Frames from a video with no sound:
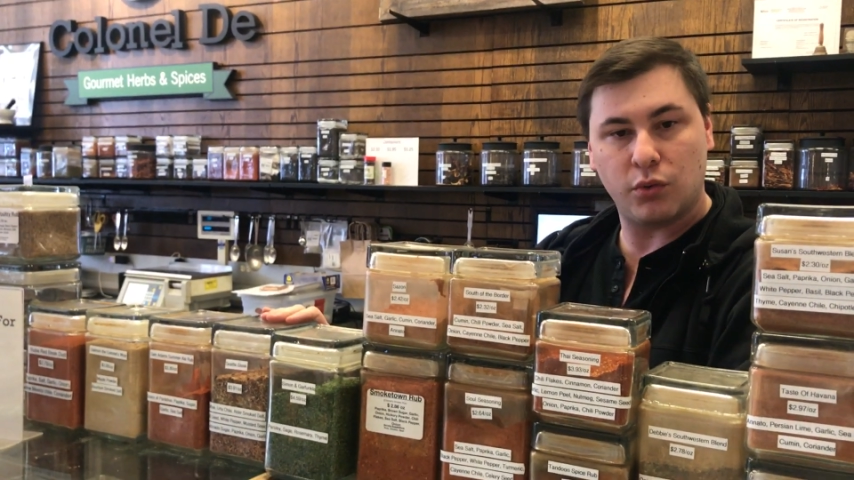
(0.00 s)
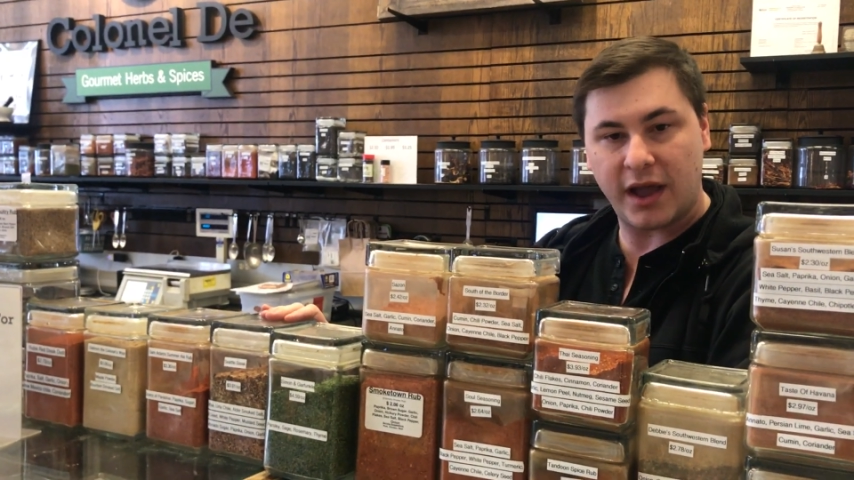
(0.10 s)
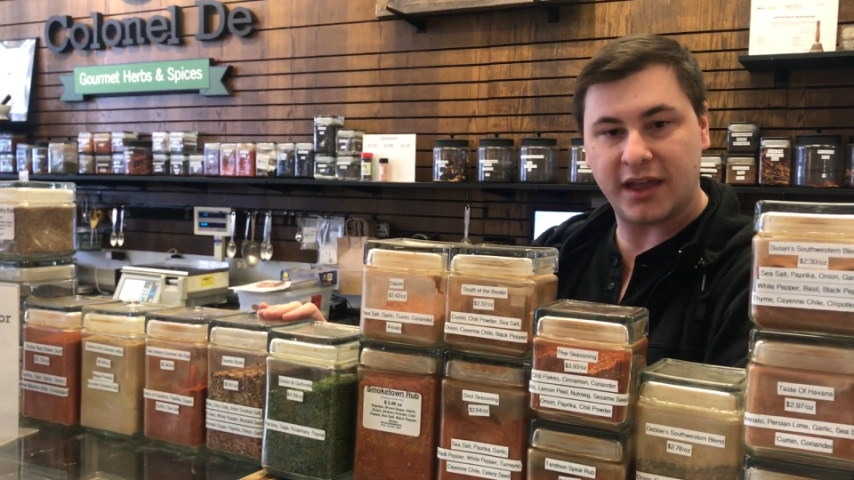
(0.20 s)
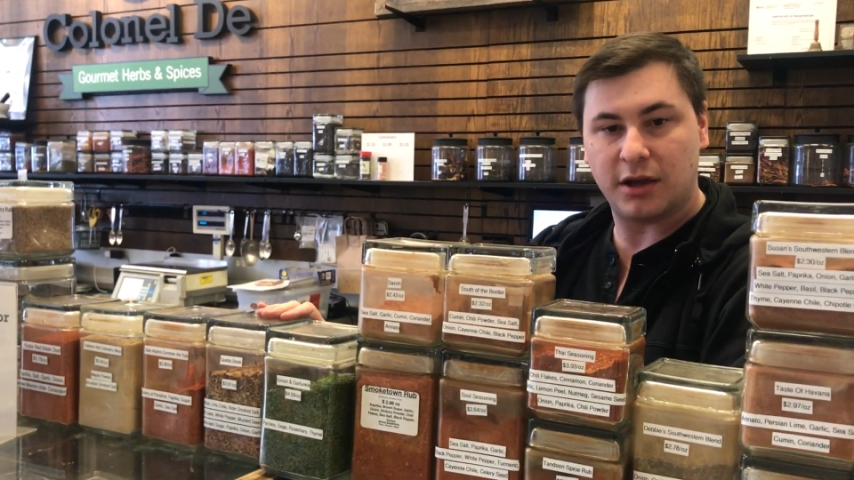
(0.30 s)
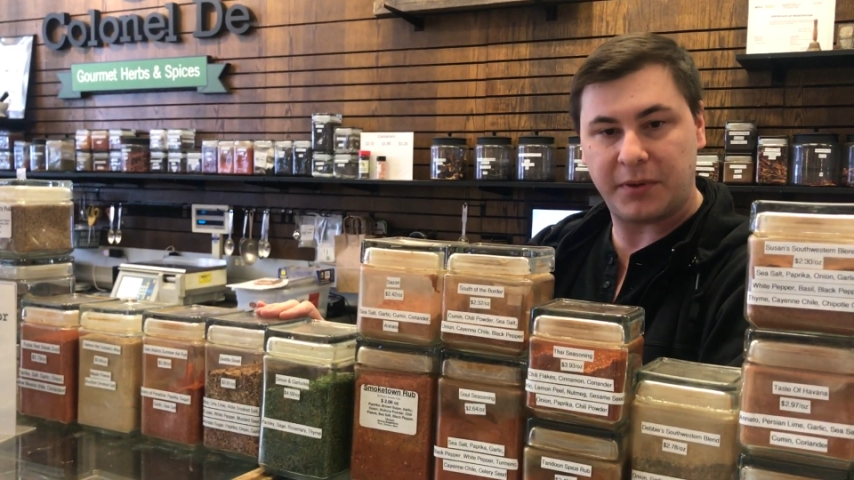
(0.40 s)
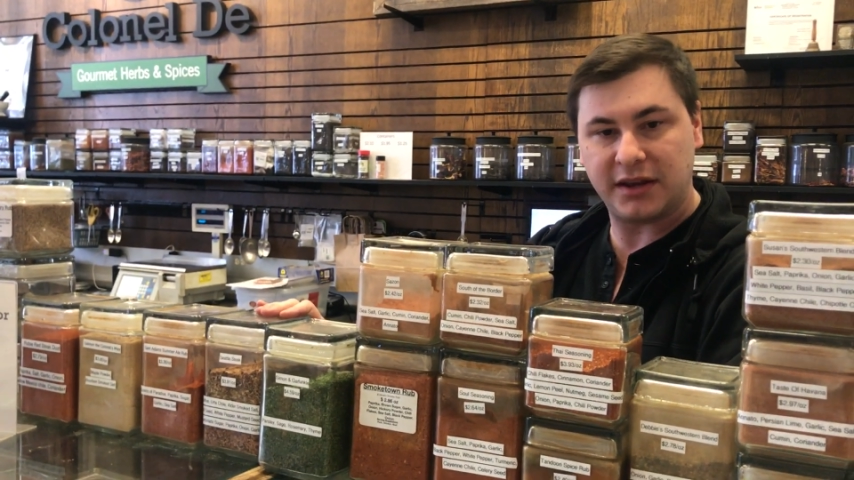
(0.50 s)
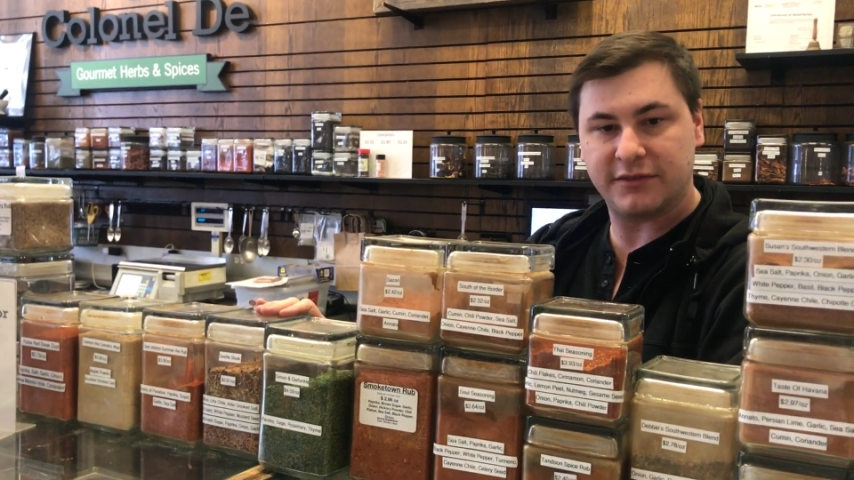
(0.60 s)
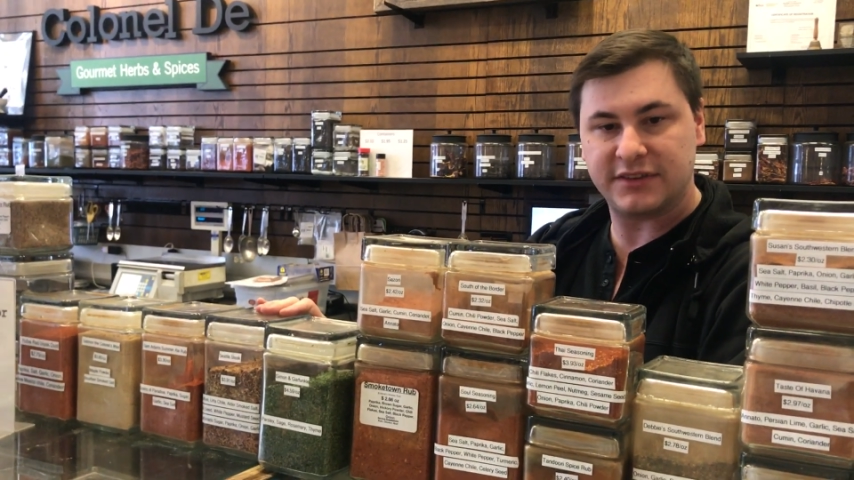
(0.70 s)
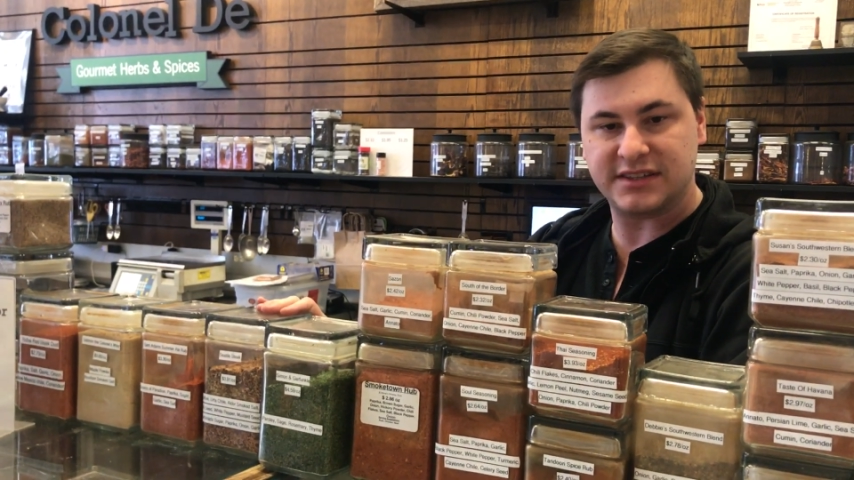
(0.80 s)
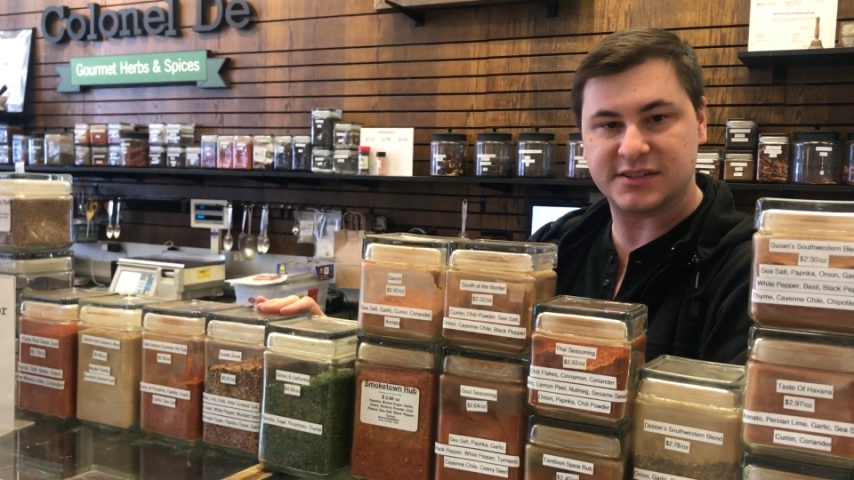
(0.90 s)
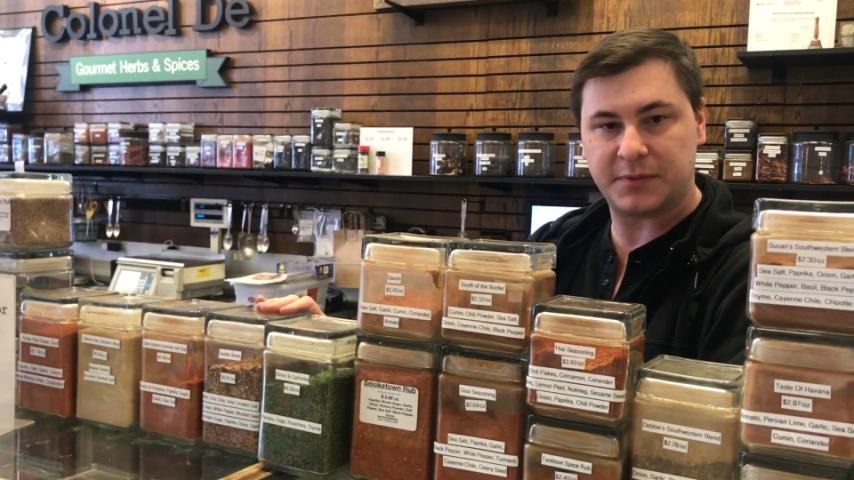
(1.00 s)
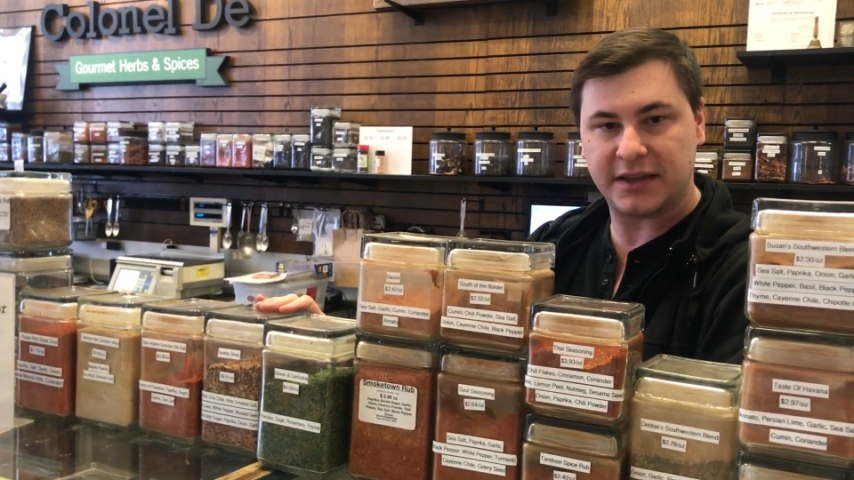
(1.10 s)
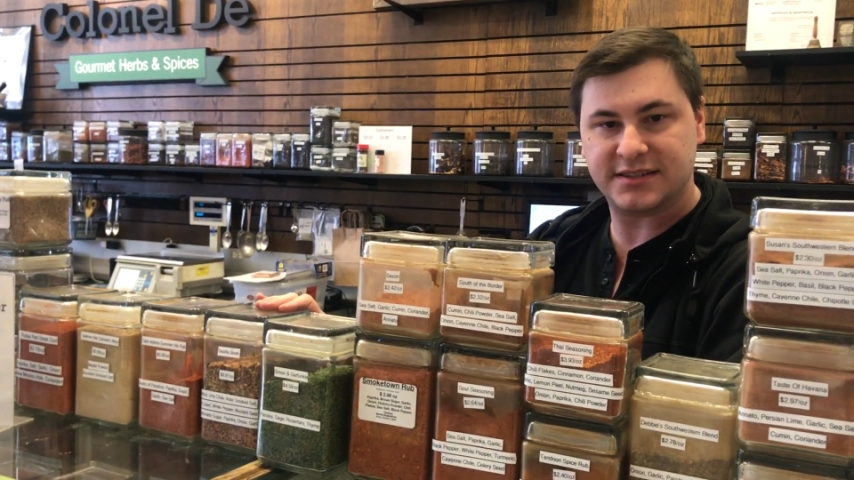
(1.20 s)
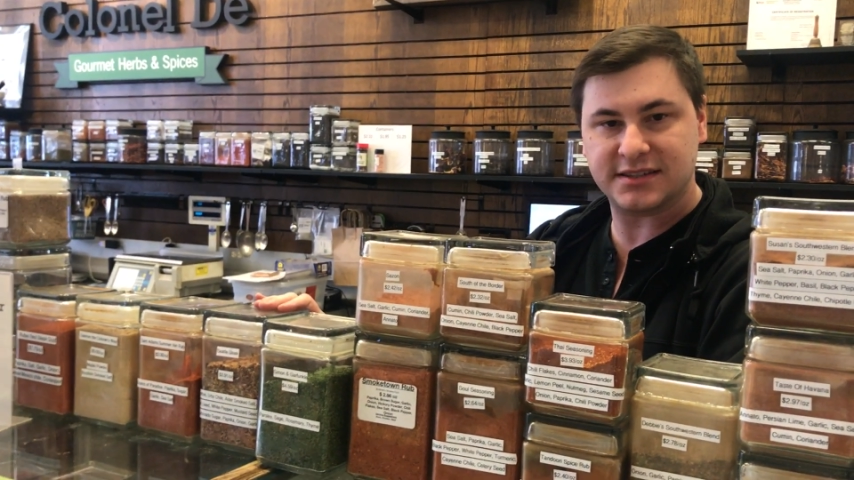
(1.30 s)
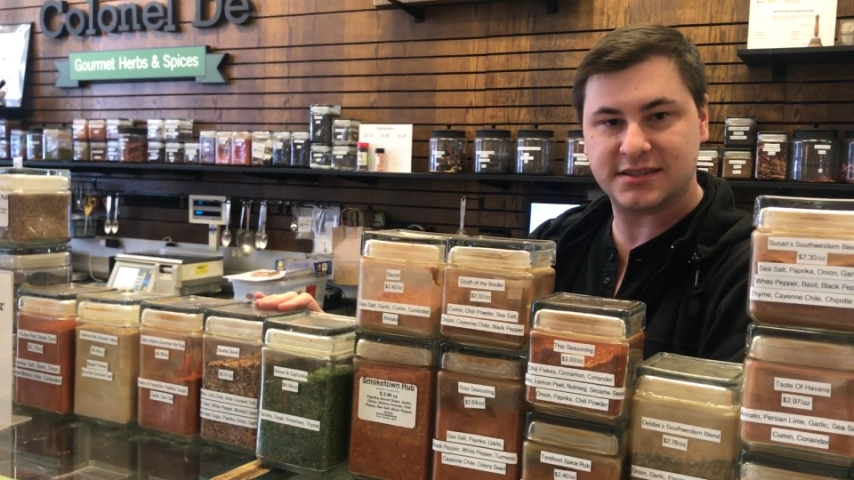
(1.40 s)
weigh up any of these
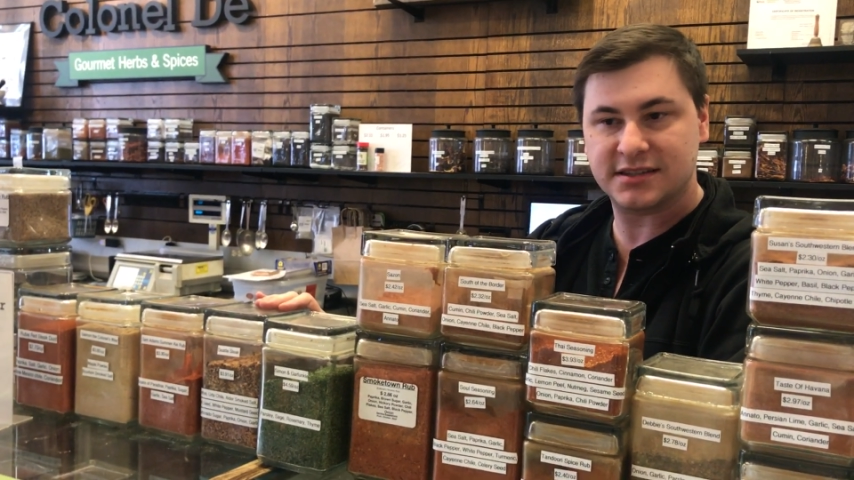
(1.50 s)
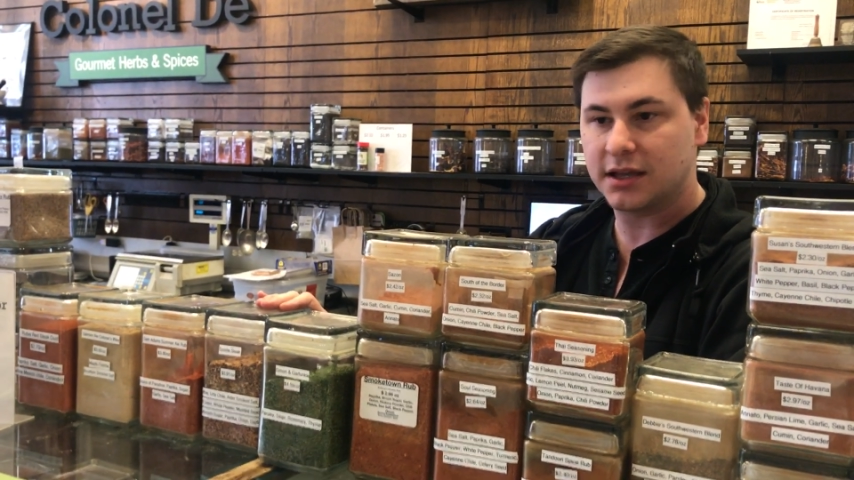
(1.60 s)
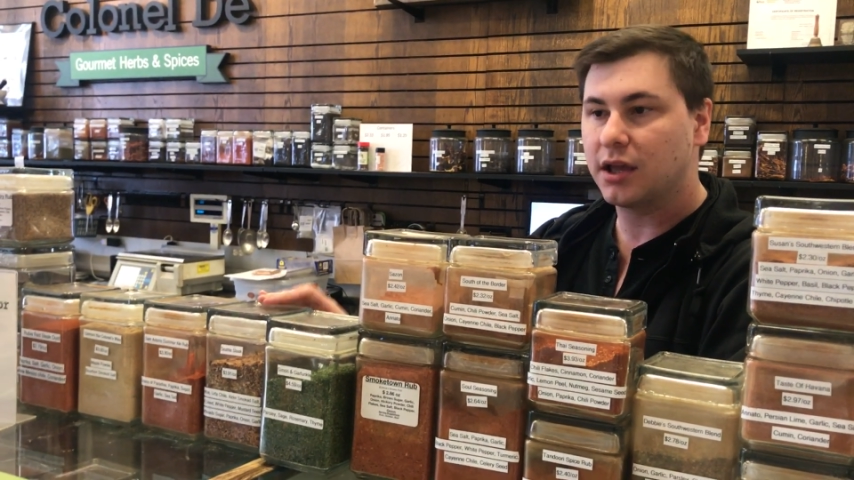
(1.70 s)
spices,